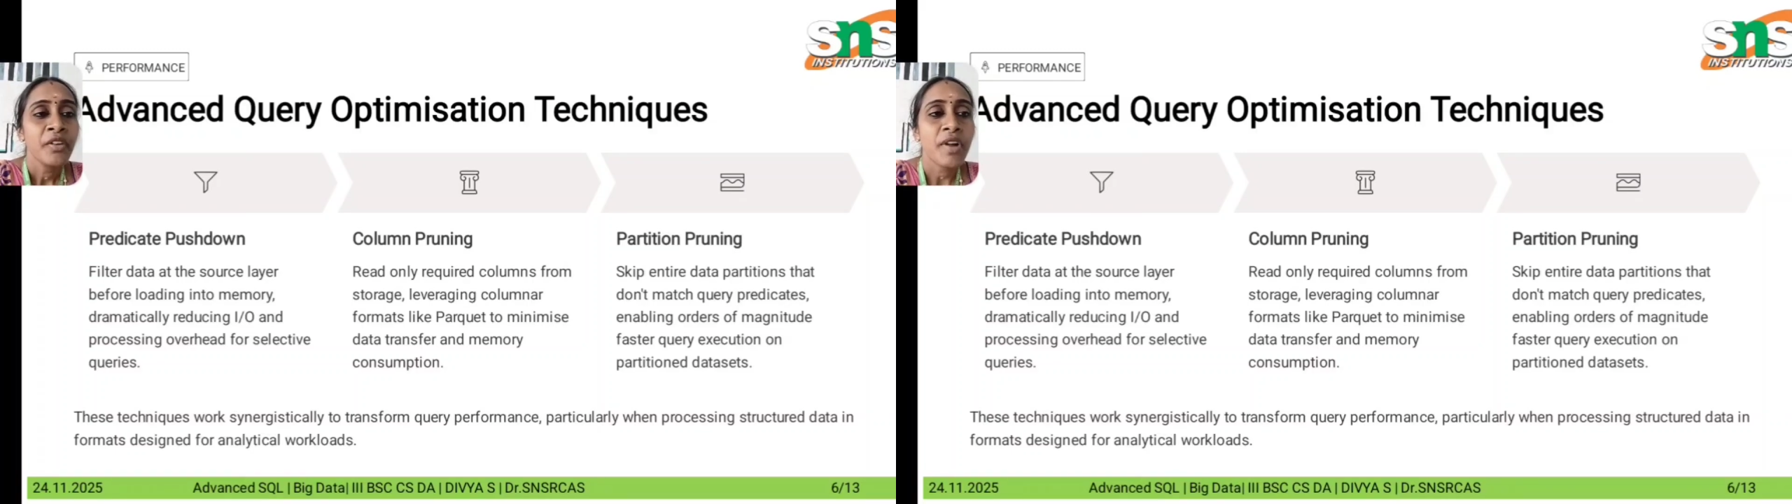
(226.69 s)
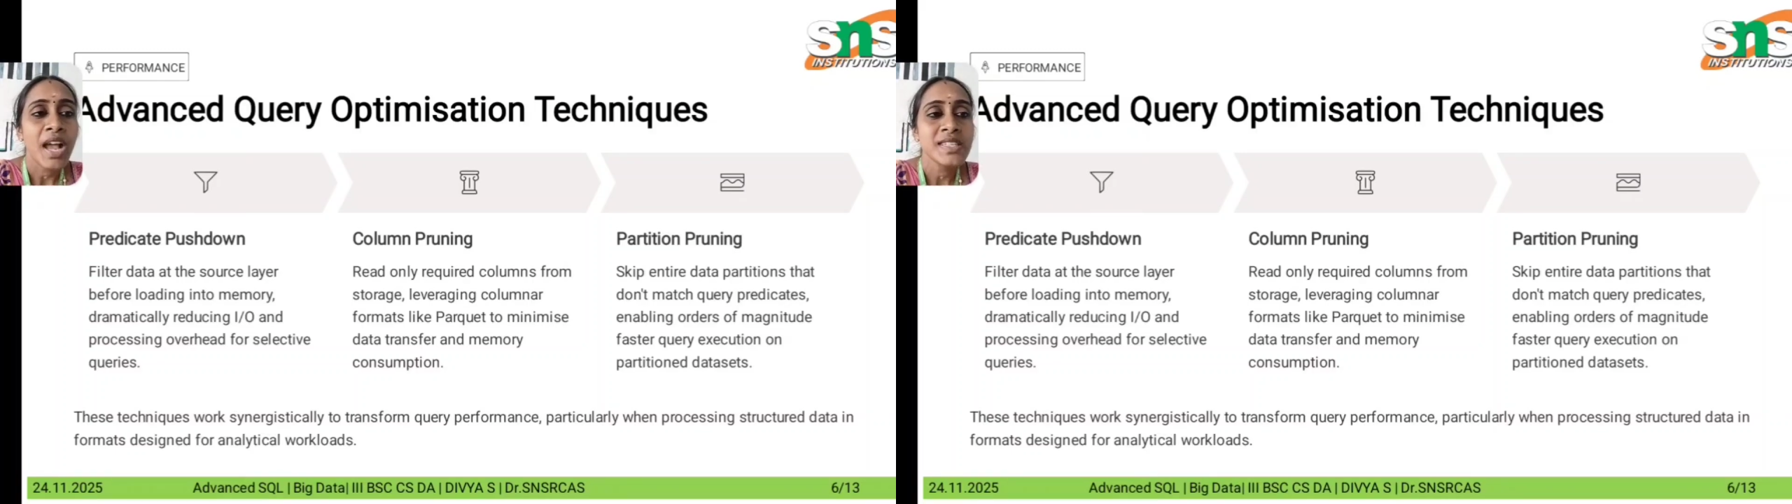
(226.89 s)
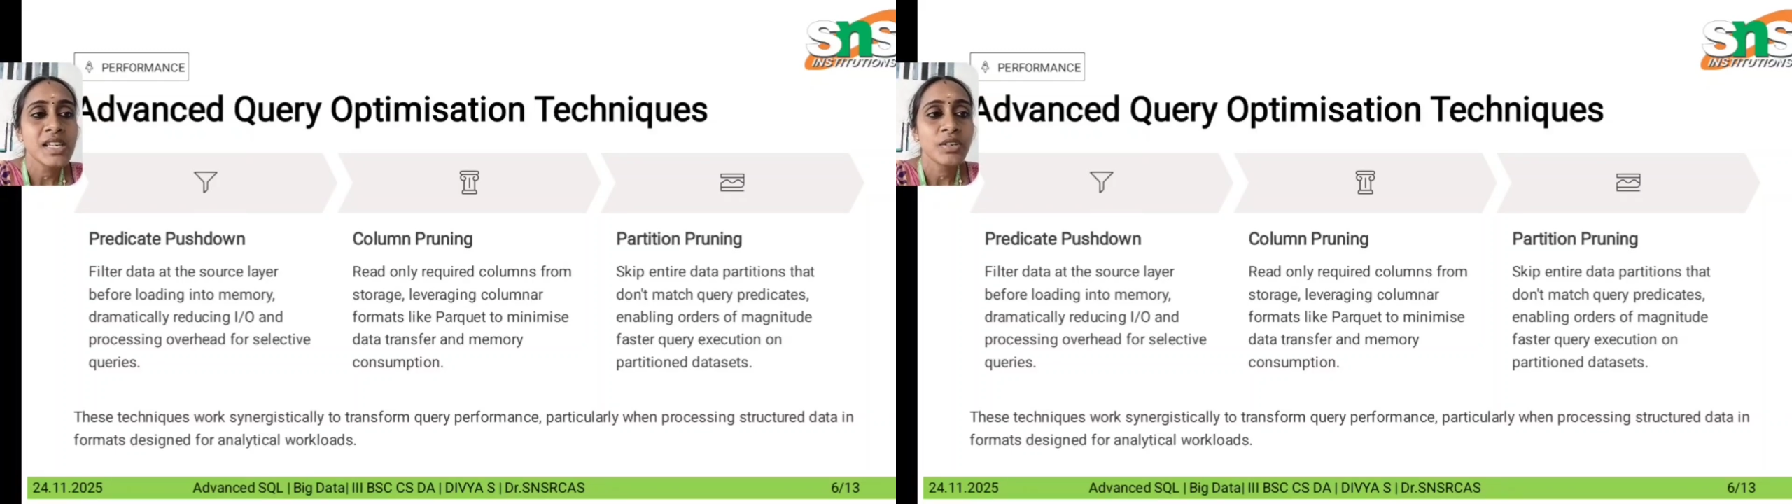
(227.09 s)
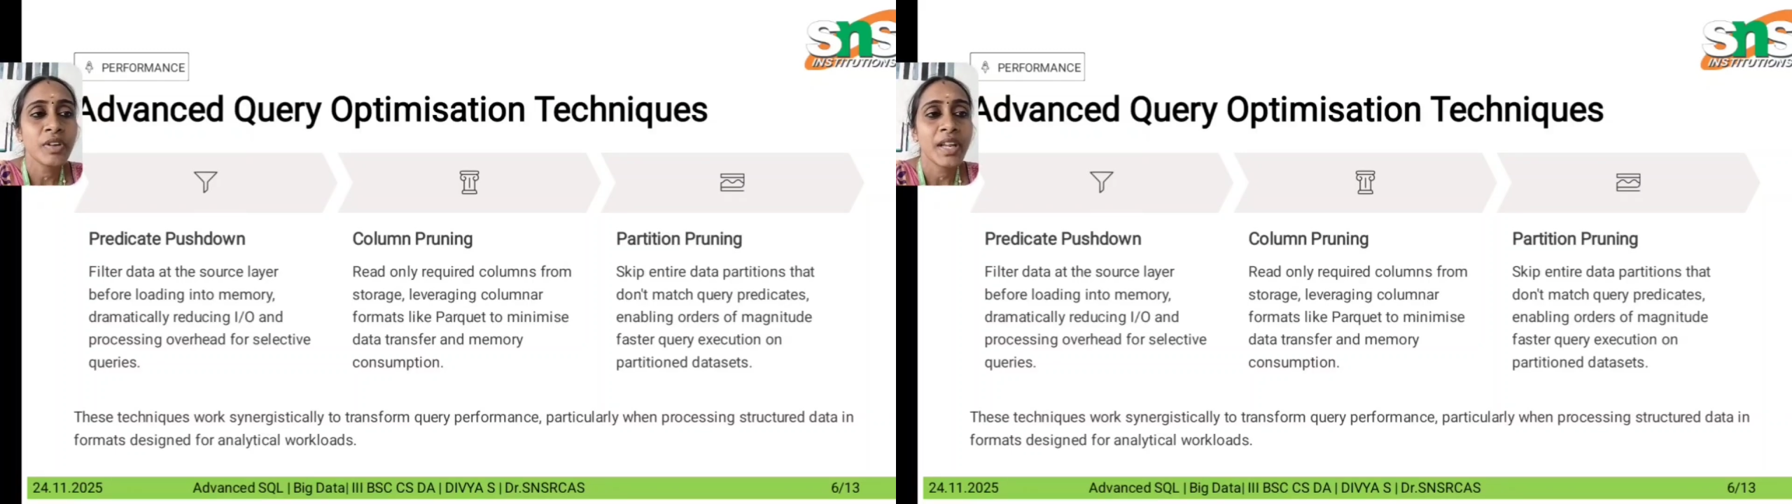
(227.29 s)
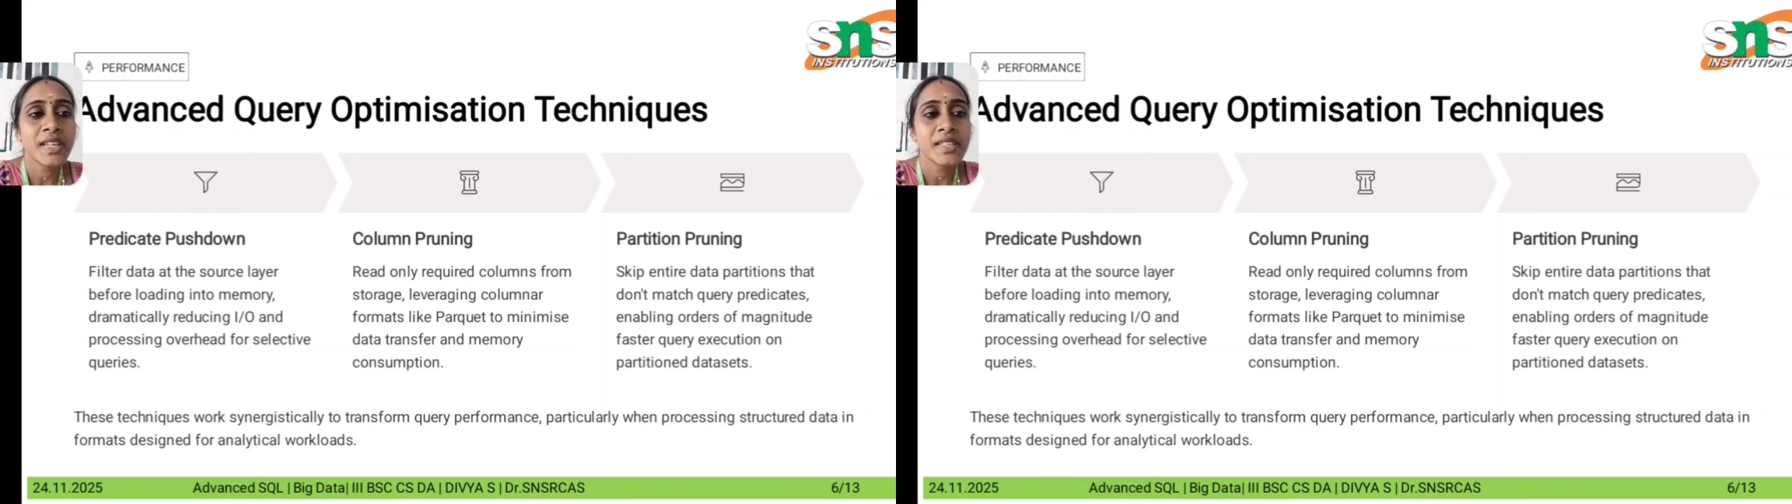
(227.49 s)
faster
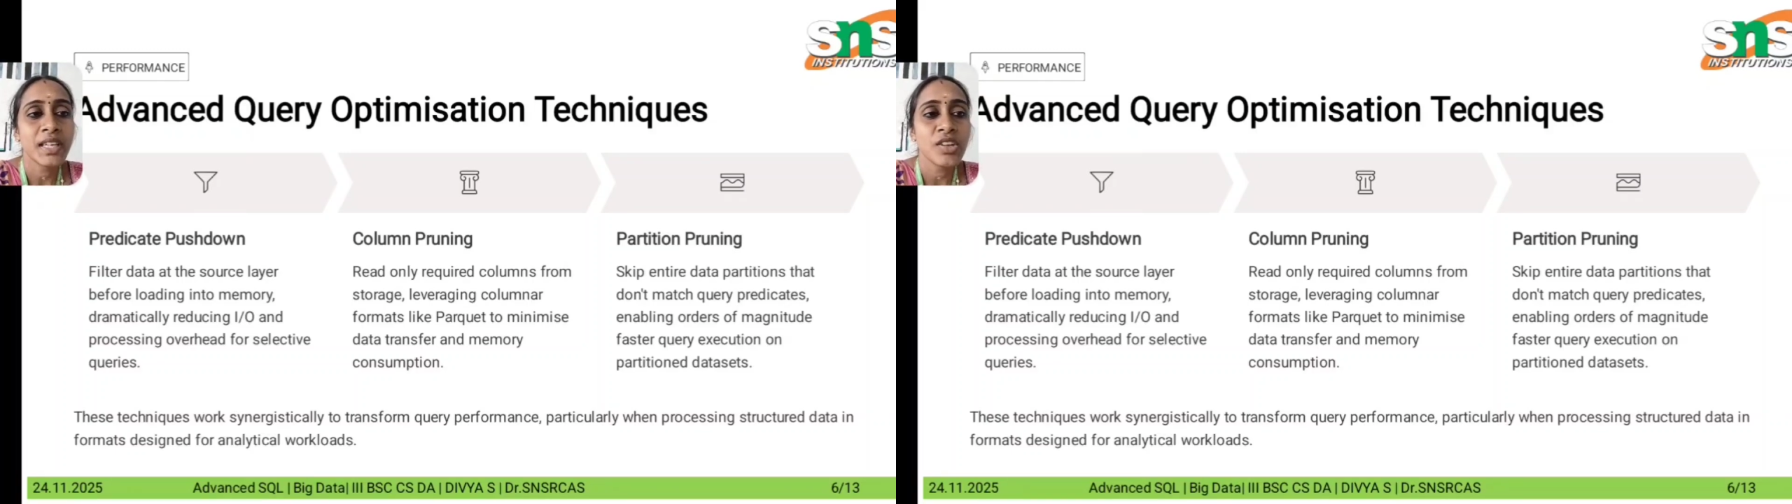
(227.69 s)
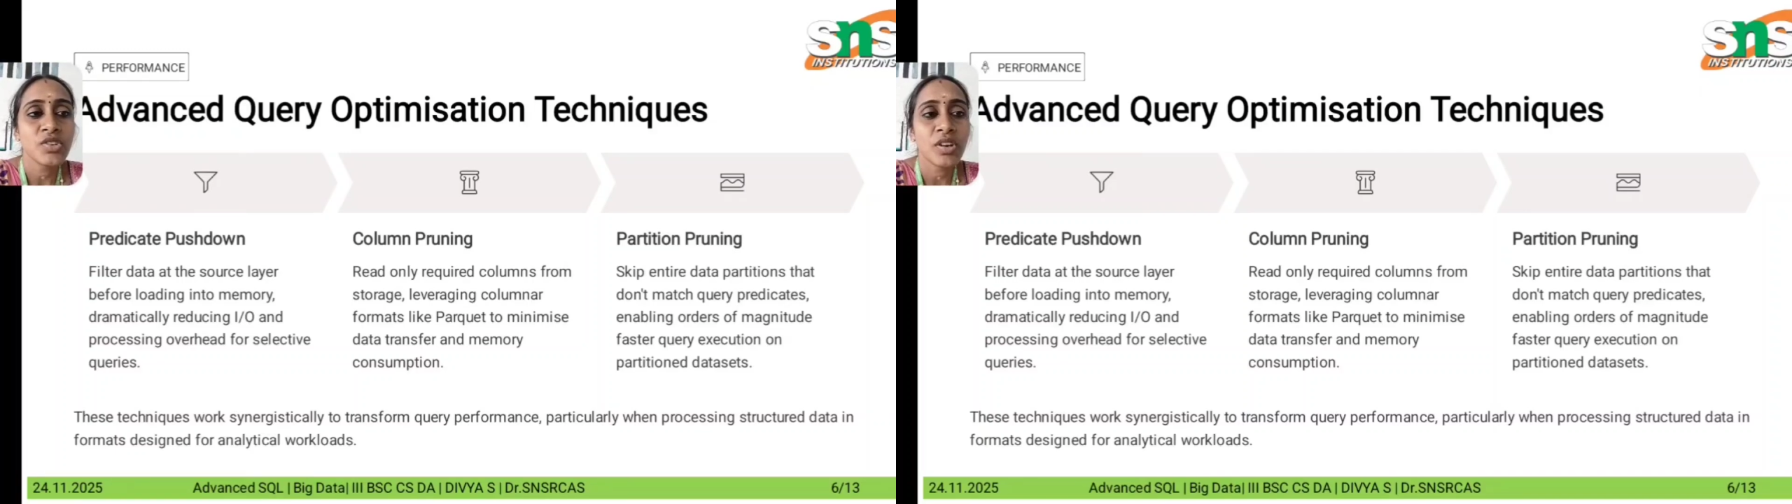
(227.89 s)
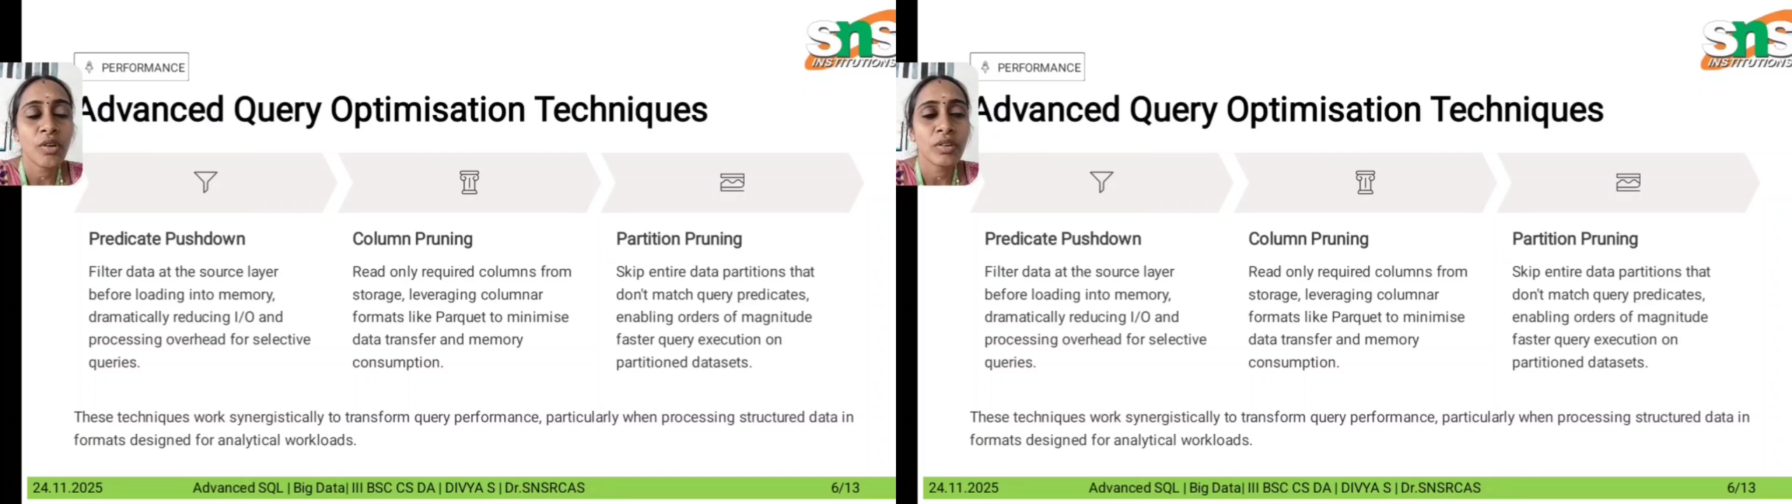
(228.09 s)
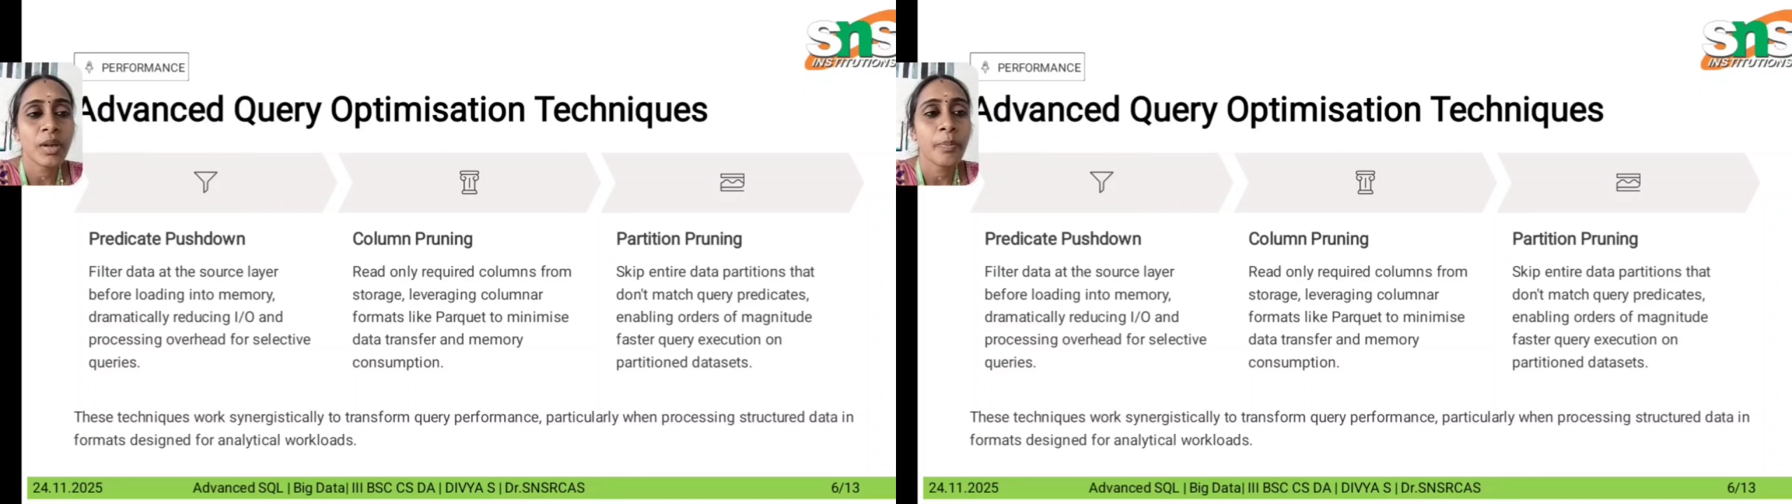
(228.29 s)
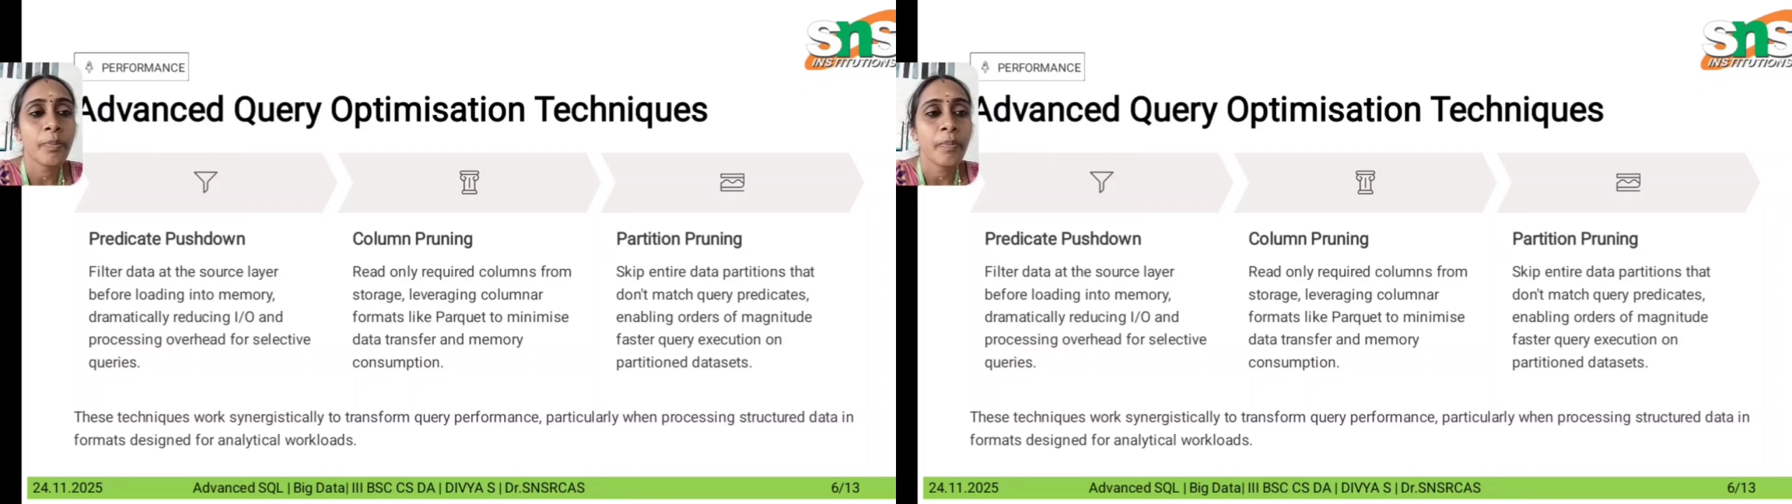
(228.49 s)
query execution on the